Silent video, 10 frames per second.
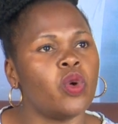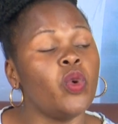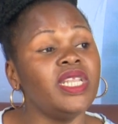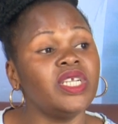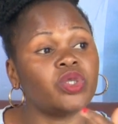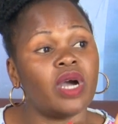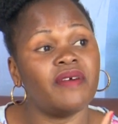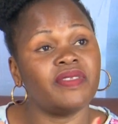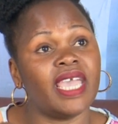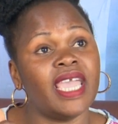We need to
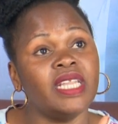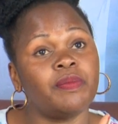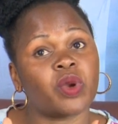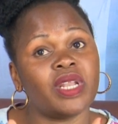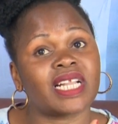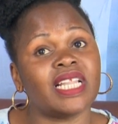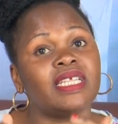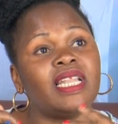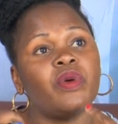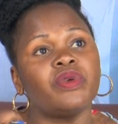have the end product,
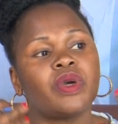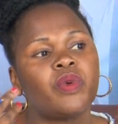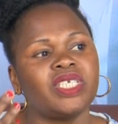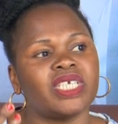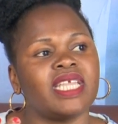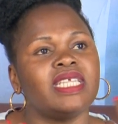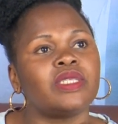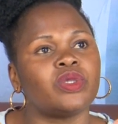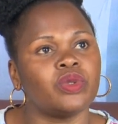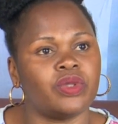the way
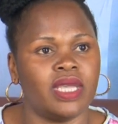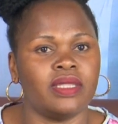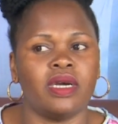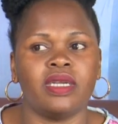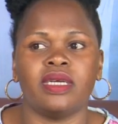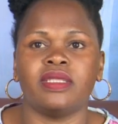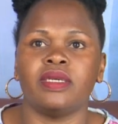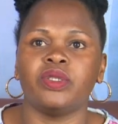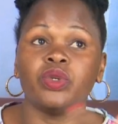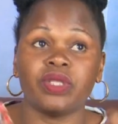Chinese do
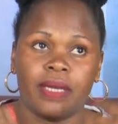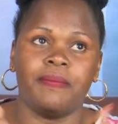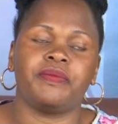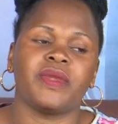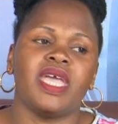them.